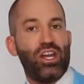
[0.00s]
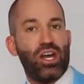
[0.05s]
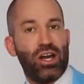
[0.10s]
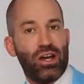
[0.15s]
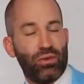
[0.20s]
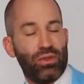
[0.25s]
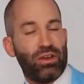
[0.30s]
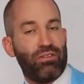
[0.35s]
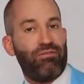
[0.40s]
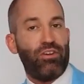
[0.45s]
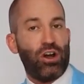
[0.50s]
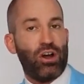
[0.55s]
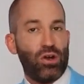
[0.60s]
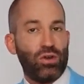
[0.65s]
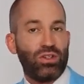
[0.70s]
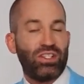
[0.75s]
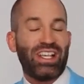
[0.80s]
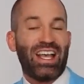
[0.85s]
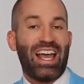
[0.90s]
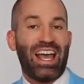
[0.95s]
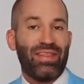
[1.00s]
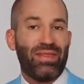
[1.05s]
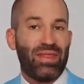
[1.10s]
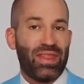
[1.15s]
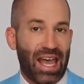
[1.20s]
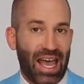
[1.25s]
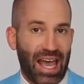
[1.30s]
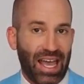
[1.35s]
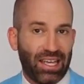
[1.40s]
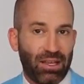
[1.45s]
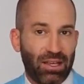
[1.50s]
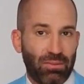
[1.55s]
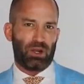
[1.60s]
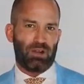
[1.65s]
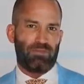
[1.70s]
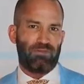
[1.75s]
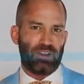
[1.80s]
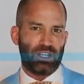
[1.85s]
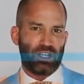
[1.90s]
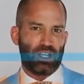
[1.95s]
than ever before. I'm going to
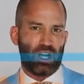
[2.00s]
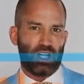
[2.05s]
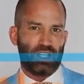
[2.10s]
show you